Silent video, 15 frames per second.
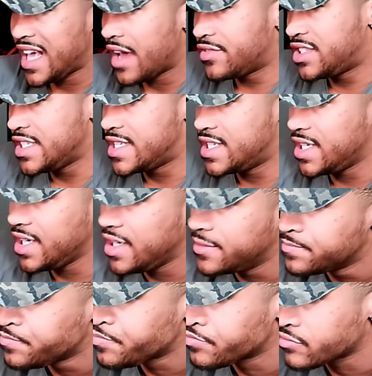FGC
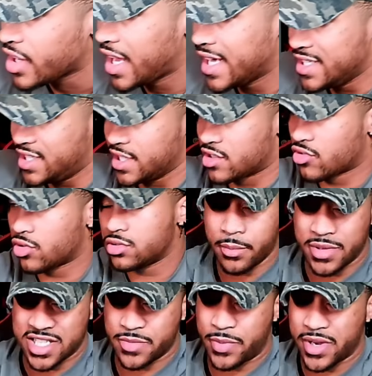in general,
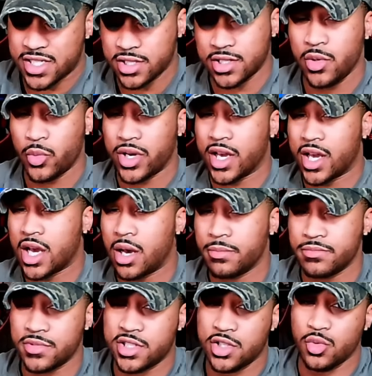especially when it
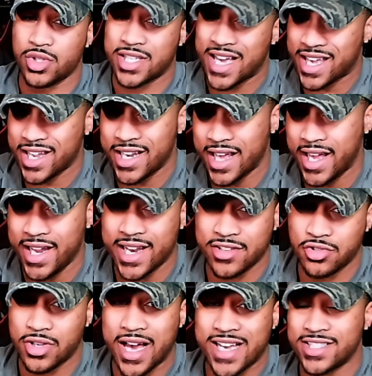comes to Tekken 8. As
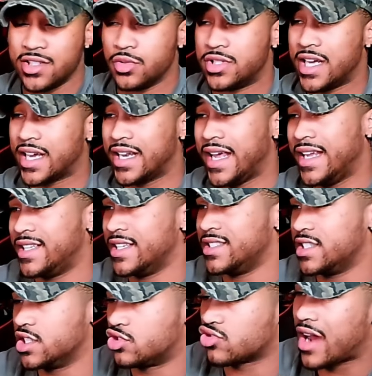you guys know, Tekken 8 did
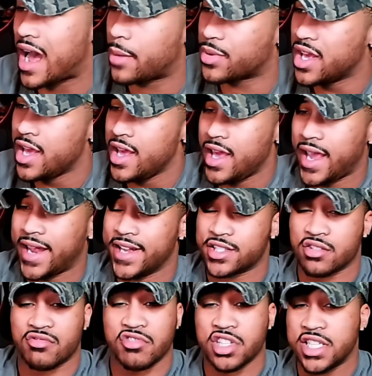just drop, and it's
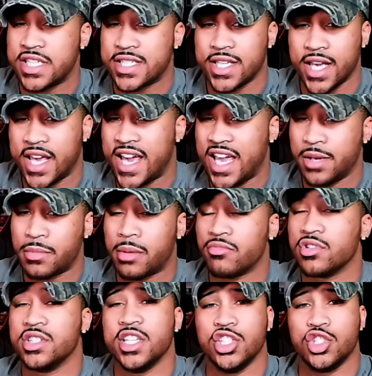a really sick game. I'm
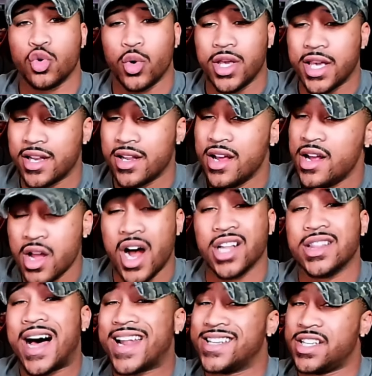really enjoying it. A
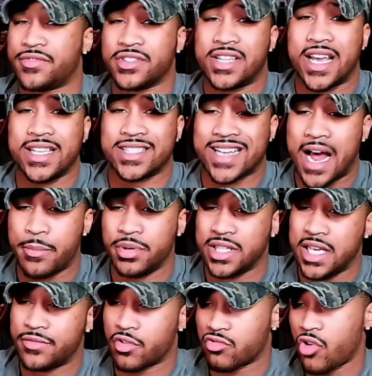lot of different things that I
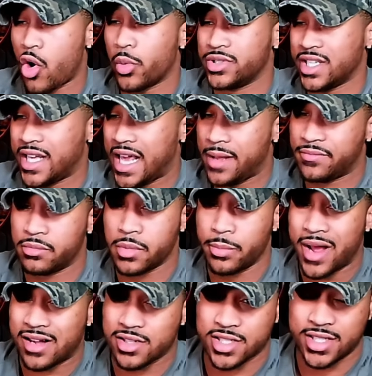believe are wrong with the game from a
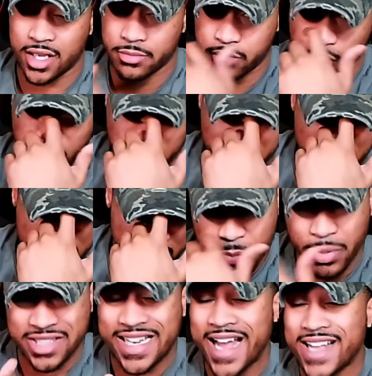balance standpoint,
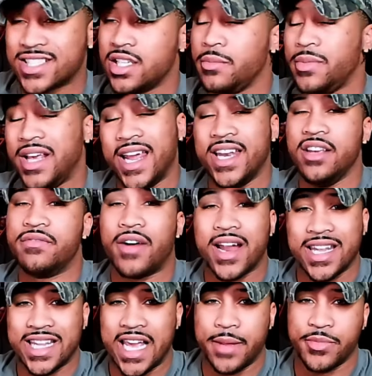but that's going to be any
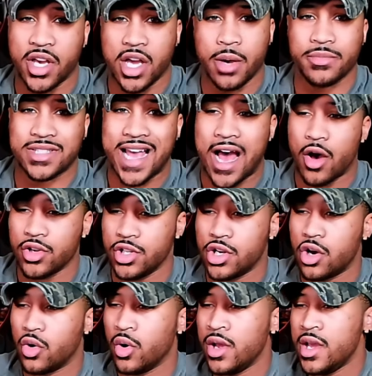fighting game that comes out, you
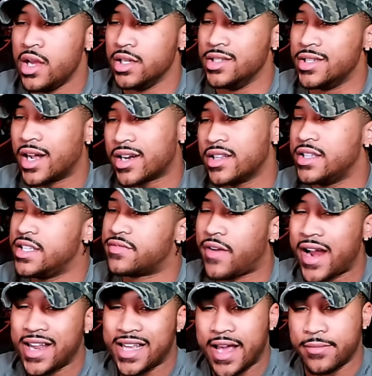know. None of these
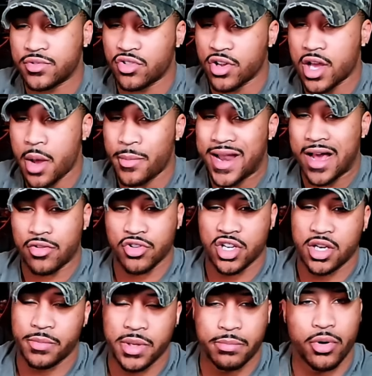fighting games that are coming out are going
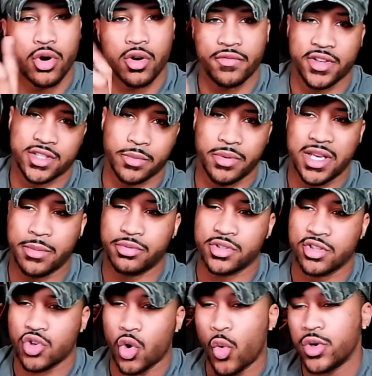to be perfect to people, and
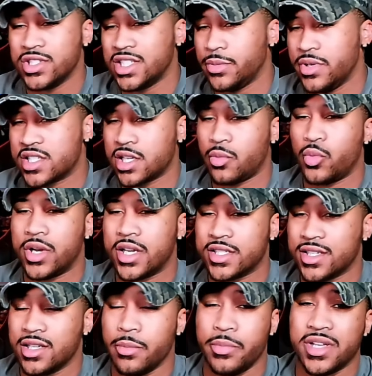there's always going to be someone that's
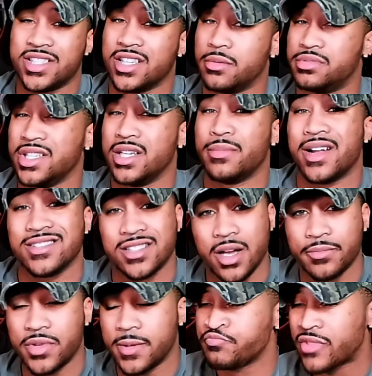going to bitch and complain about
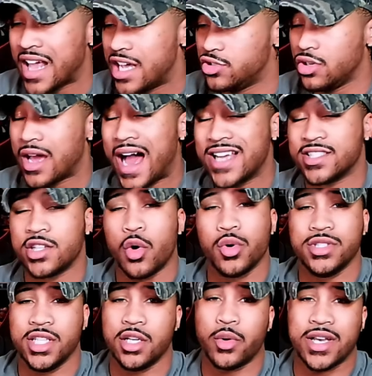something. As you guys know,
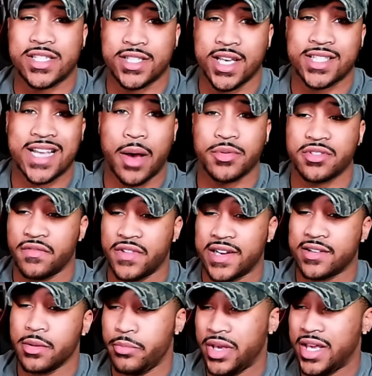in DOA 6, I was a
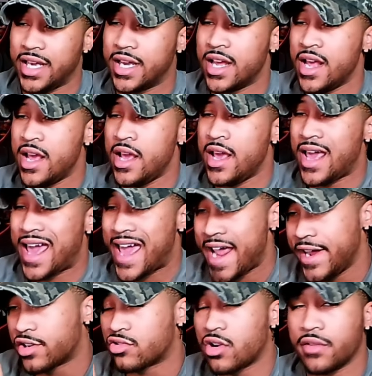very big
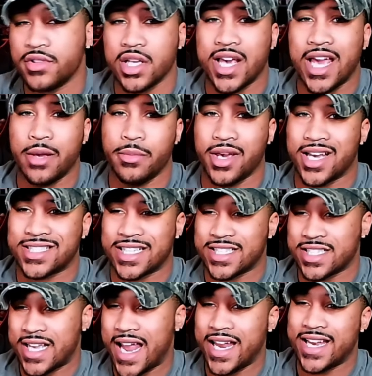hater of the game because I
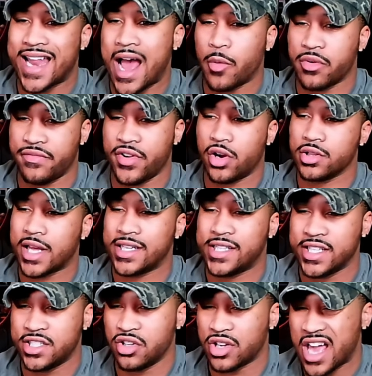just hated how it felt like
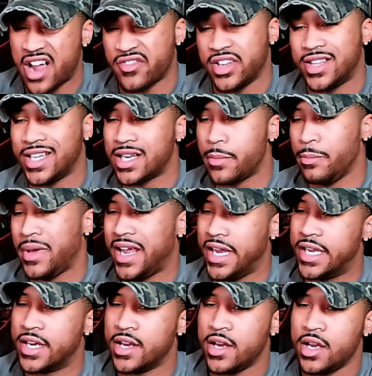they took everything that
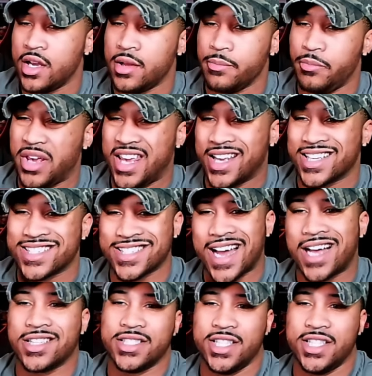made being a solid